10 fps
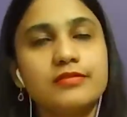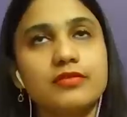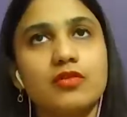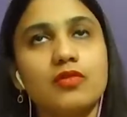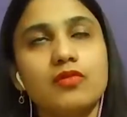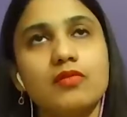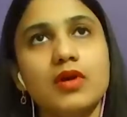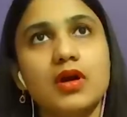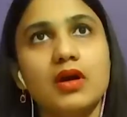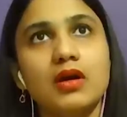
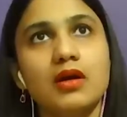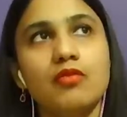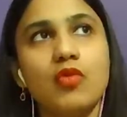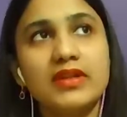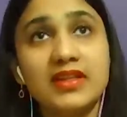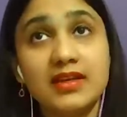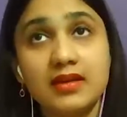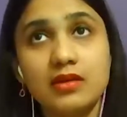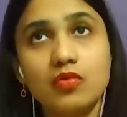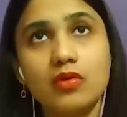So what they
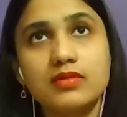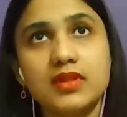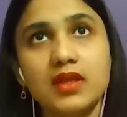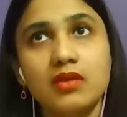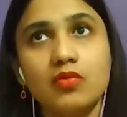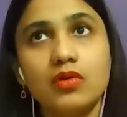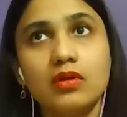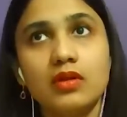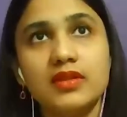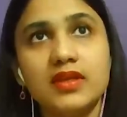did was
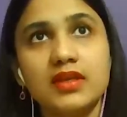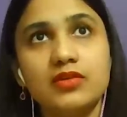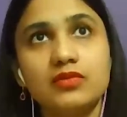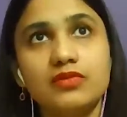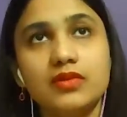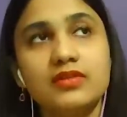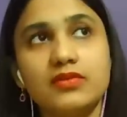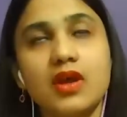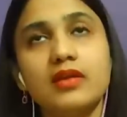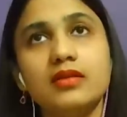they
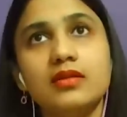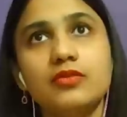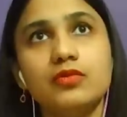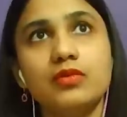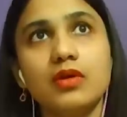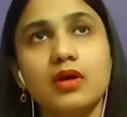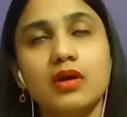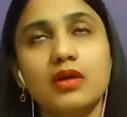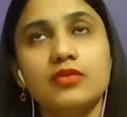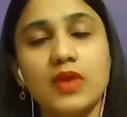started
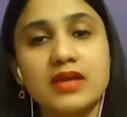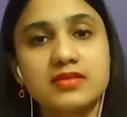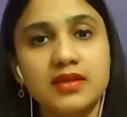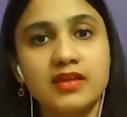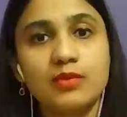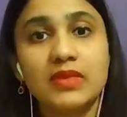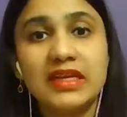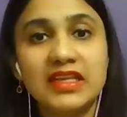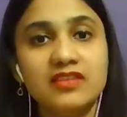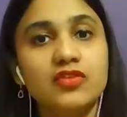translating
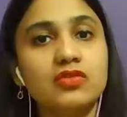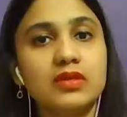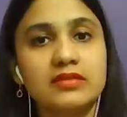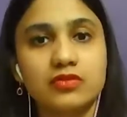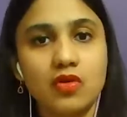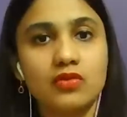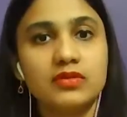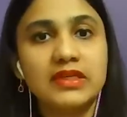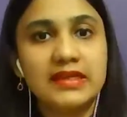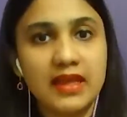medieval
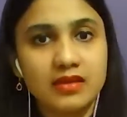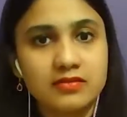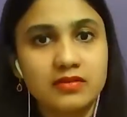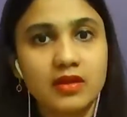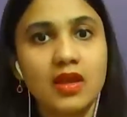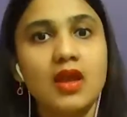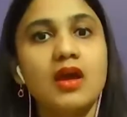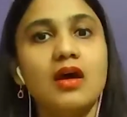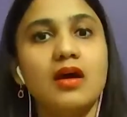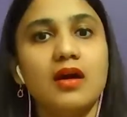astrology texts